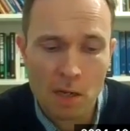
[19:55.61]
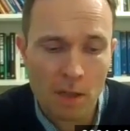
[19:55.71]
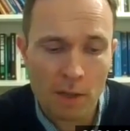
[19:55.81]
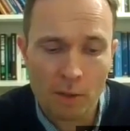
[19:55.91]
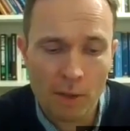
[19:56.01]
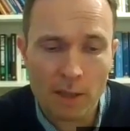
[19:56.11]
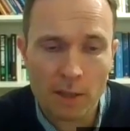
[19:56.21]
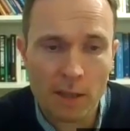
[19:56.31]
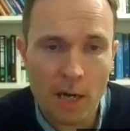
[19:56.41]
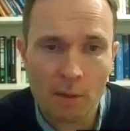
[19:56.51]
led to
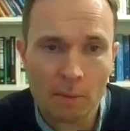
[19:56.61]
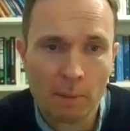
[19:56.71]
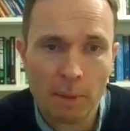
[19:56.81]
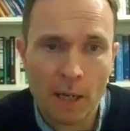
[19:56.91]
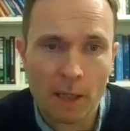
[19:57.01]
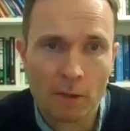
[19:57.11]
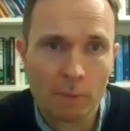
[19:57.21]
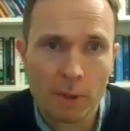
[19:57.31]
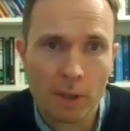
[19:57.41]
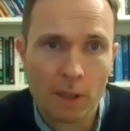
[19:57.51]
terrible planning
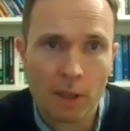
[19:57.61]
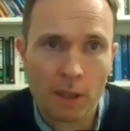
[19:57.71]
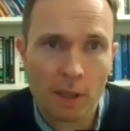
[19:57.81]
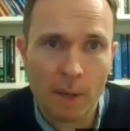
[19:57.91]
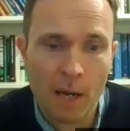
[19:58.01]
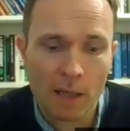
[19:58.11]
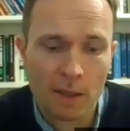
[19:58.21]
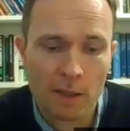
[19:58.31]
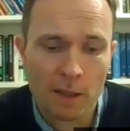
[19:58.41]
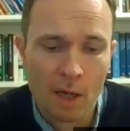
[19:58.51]
corruption in the
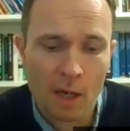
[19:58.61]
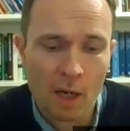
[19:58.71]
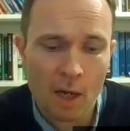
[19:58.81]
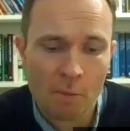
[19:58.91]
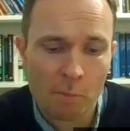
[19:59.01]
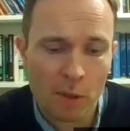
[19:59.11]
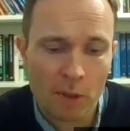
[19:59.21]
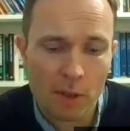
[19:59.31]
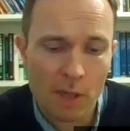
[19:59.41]
past. But